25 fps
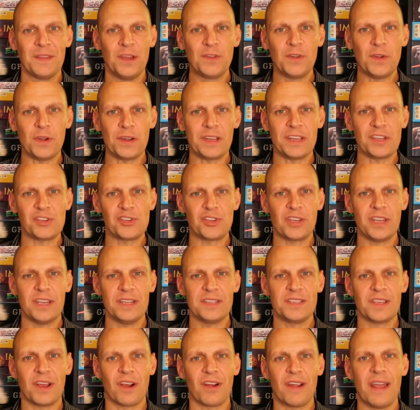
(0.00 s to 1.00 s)
Turkish
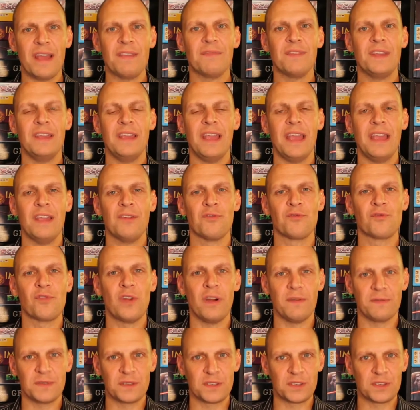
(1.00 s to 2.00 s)
kids are having a
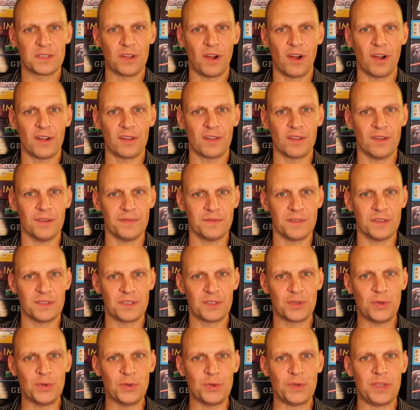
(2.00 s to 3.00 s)
rough start of the
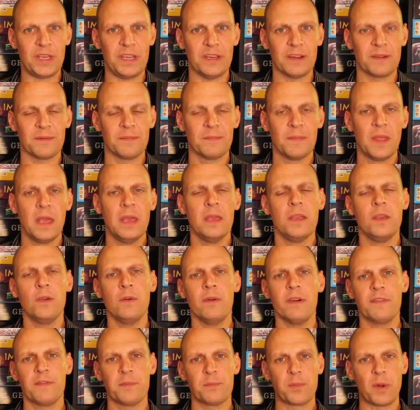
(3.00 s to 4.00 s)
school year. You
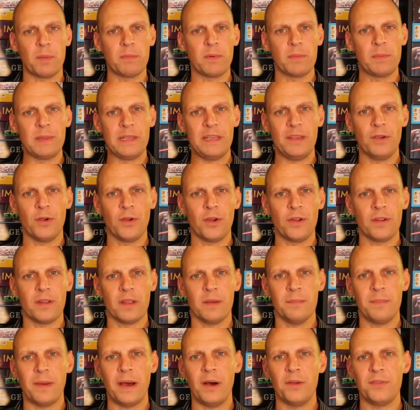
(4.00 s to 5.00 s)
have probably heard
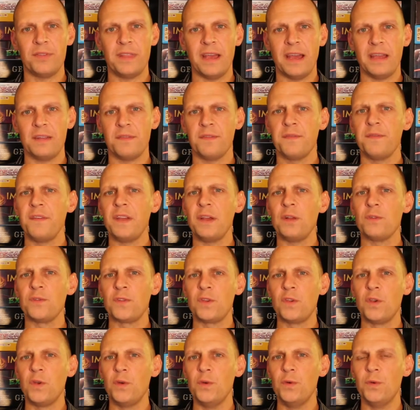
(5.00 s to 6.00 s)
about that failed
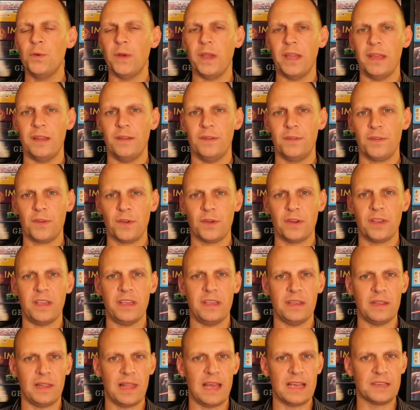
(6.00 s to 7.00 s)
coup in
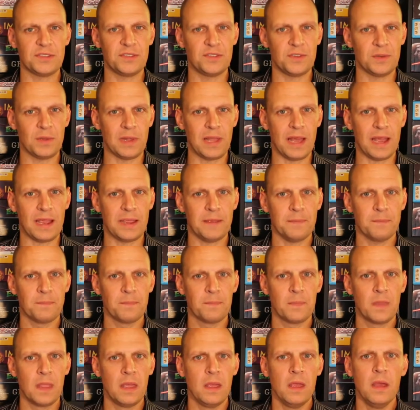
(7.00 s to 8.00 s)
Turkey last July.
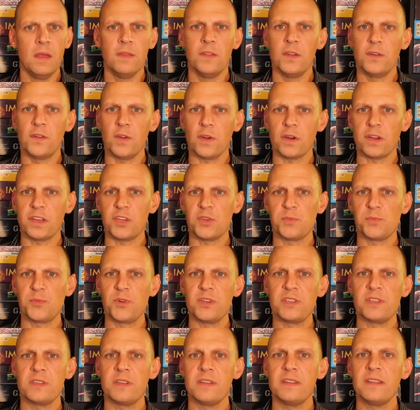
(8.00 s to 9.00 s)
The Turkish
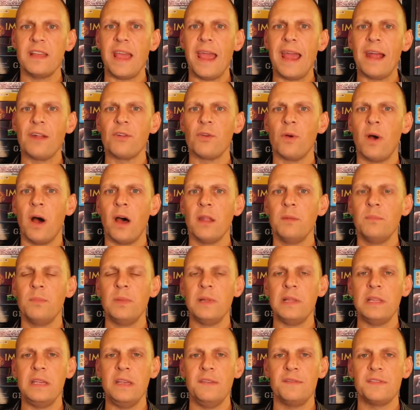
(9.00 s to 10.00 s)
President Erdogan
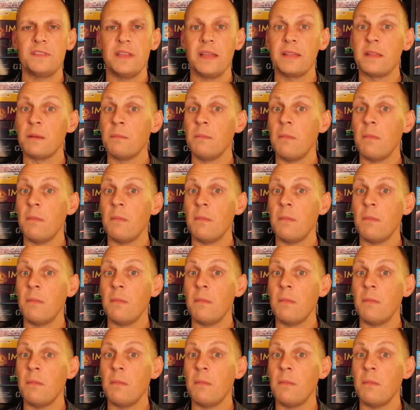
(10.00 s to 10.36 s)
believes that the